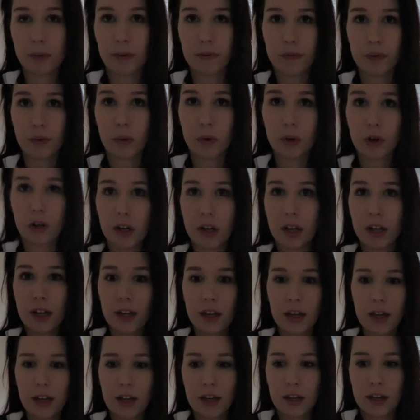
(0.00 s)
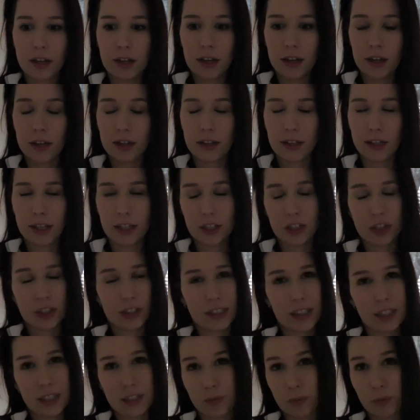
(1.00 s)
here before, like,
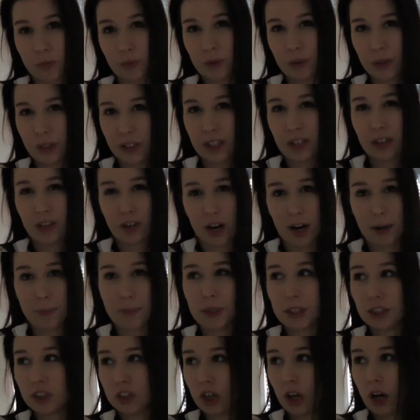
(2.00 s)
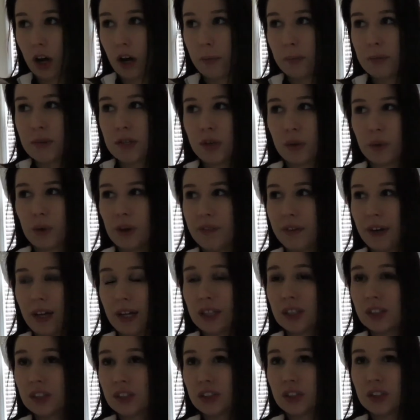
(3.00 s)
just did a really crappy job. So we've
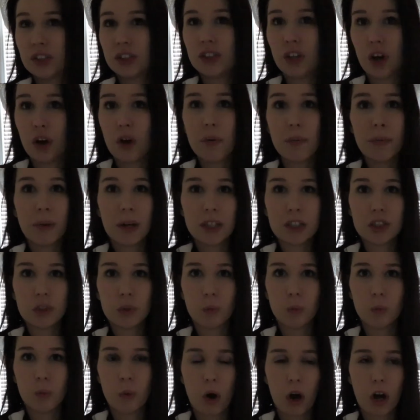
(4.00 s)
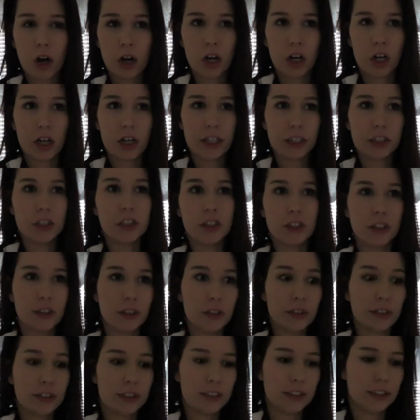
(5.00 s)
had so much water
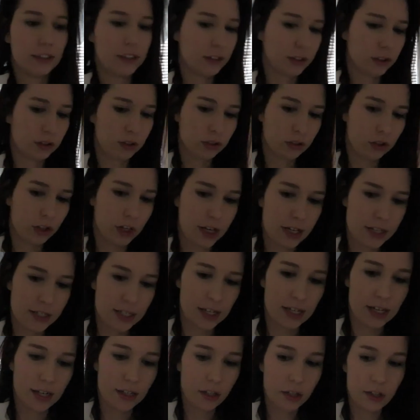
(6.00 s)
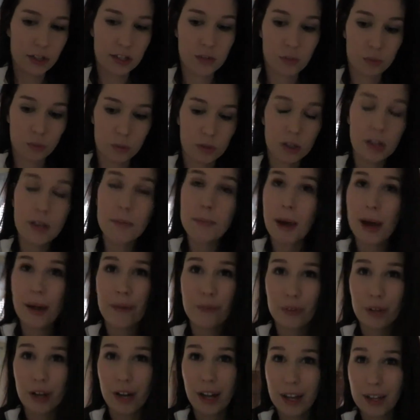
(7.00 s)
issues, it's crazy. And I know that's really
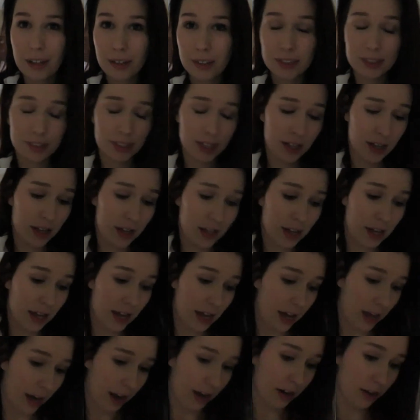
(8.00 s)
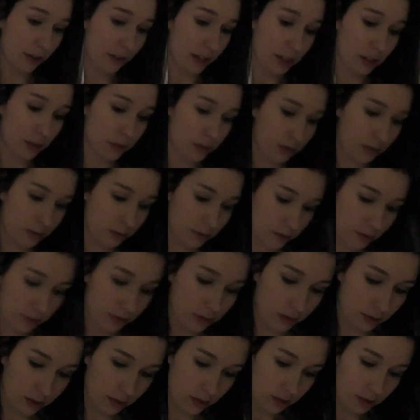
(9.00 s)
bad for a house, and I know it's
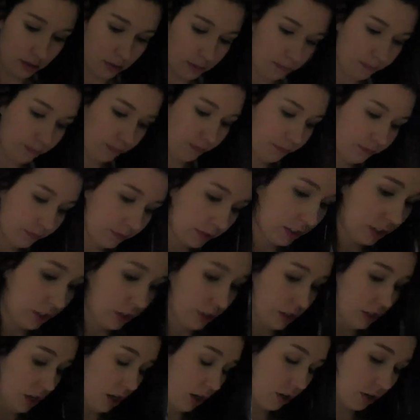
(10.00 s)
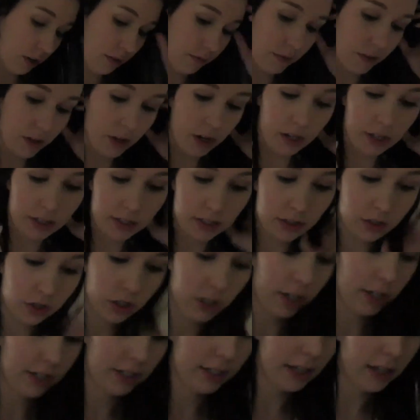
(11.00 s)
just not good for us
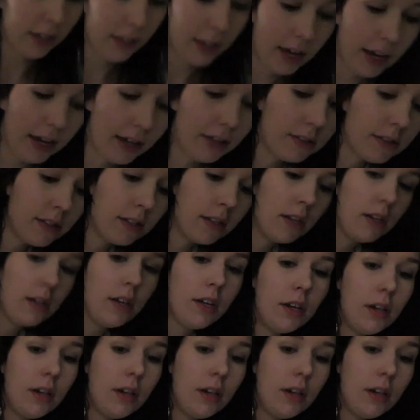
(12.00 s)
trying to sell the house,